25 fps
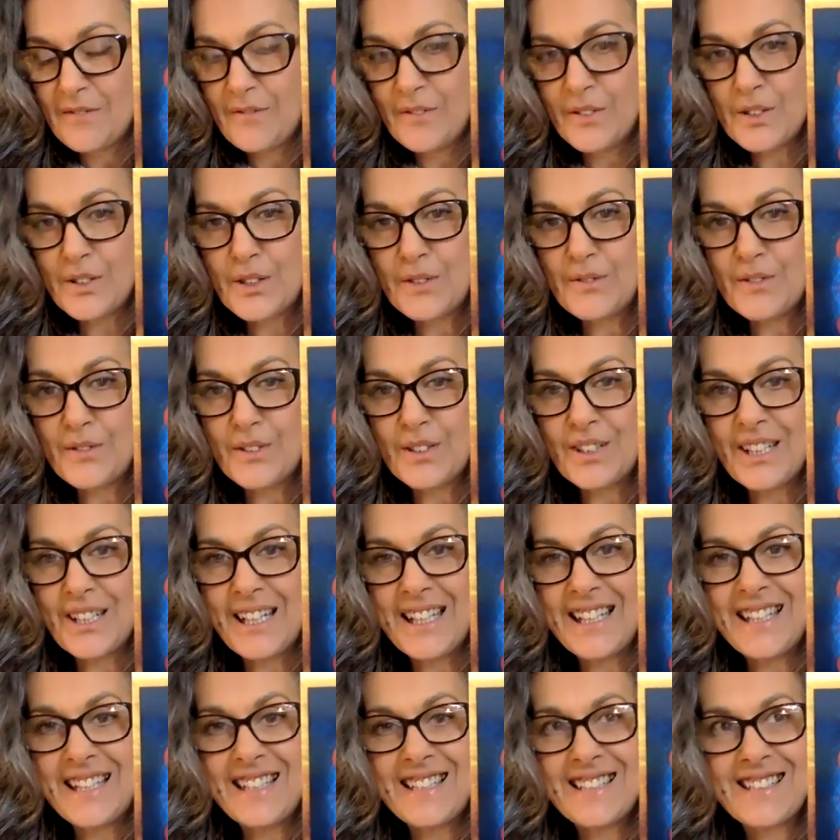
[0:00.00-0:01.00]

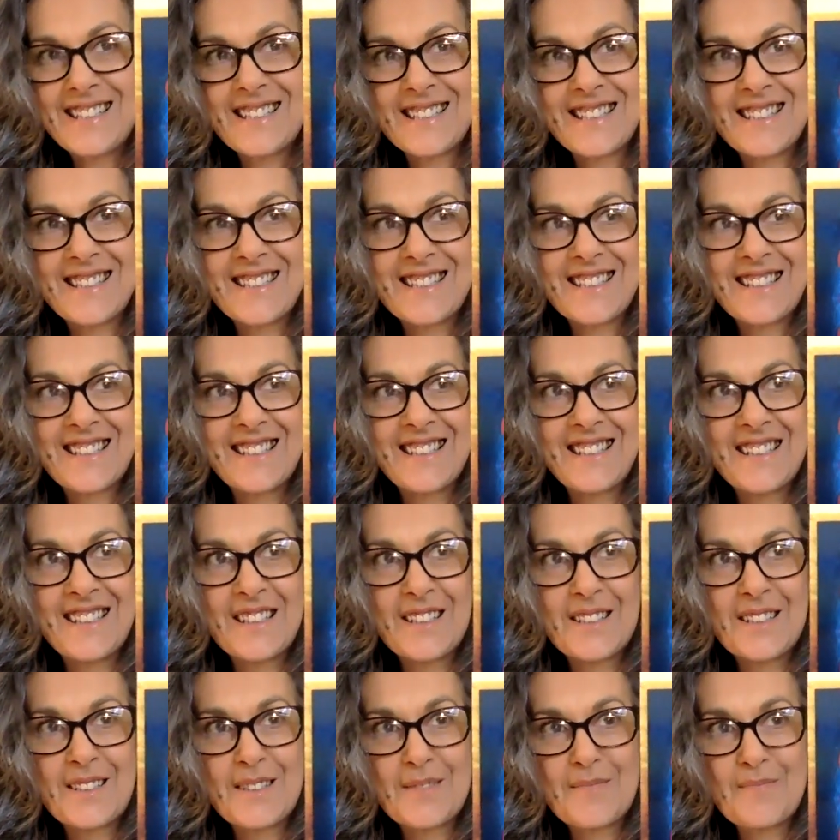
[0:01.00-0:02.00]
44-8 is like